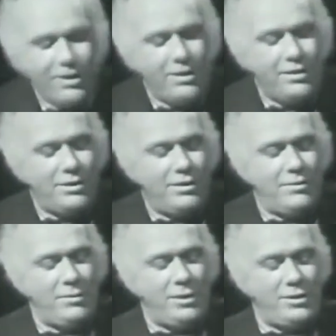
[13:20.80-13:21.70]
Let me
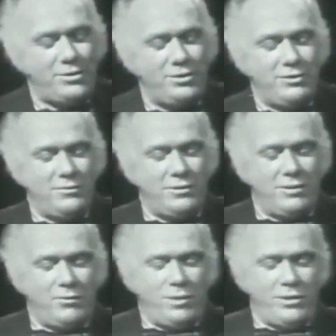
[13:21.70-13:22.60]
ask you
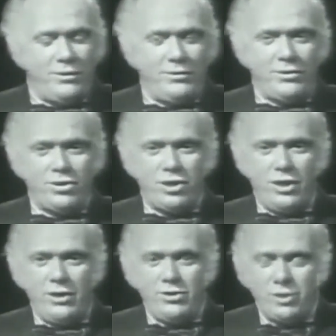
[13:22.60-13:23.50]
whether the
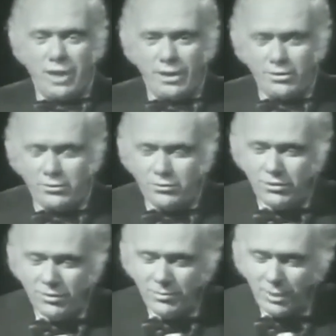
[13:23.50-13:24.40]
change in attitude on the
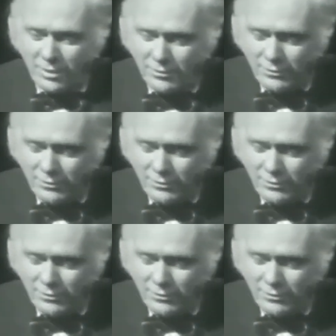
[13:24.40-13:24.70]
part of